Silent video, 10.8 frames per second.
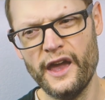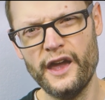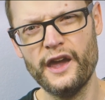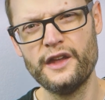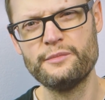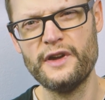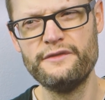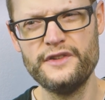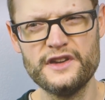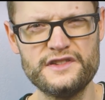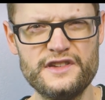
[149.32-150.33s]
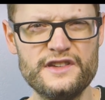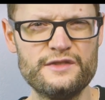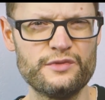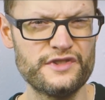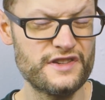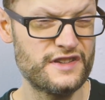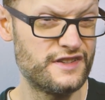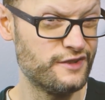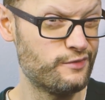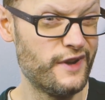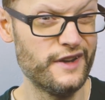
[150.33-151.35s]
And my VSTs were
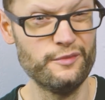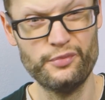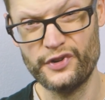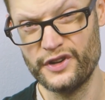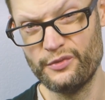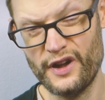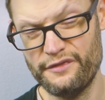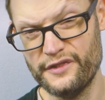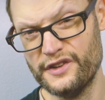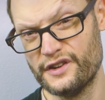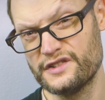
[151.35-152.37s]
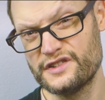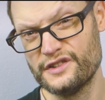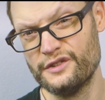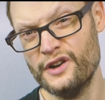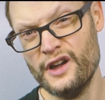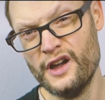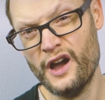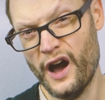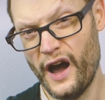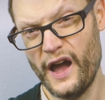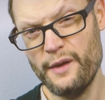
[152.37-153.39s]
still running pretty rough in there. So
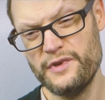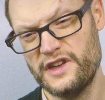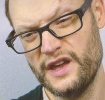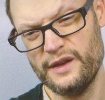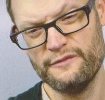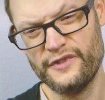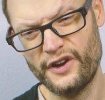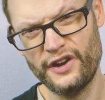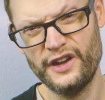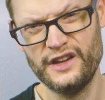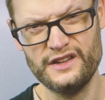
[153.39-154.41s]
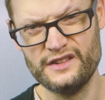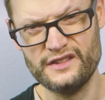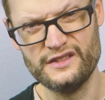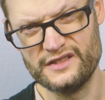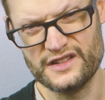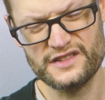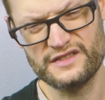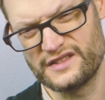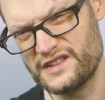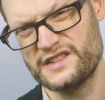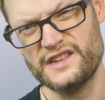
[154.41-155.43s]
I became very
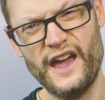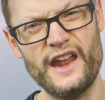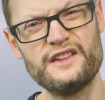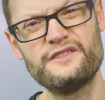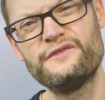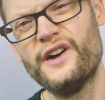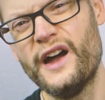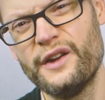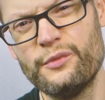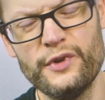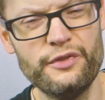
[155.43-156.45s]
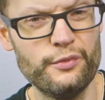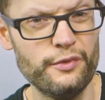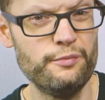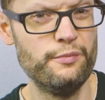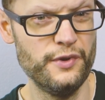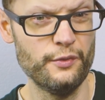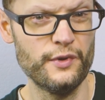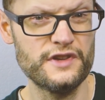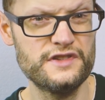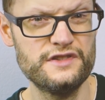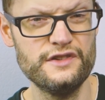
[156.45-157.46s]
just dissatisfied with
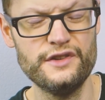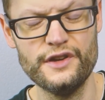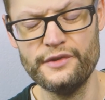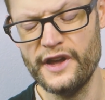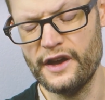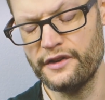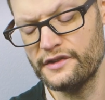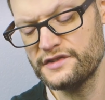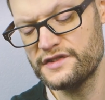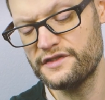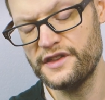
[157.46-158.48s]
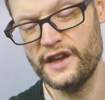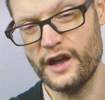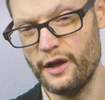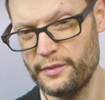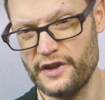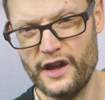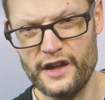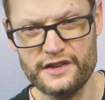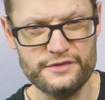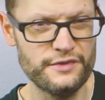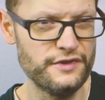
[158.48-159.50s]
Bitwig Studio. Now, here's the thing. I'll be
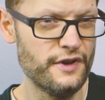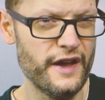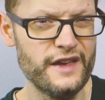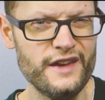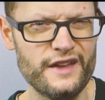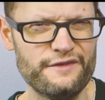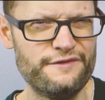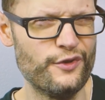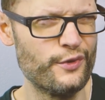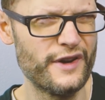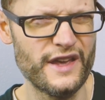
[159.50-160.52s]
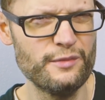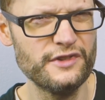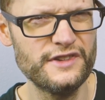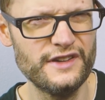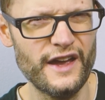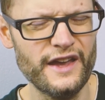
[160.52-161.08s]
honest with you. I cannot afford Ableton.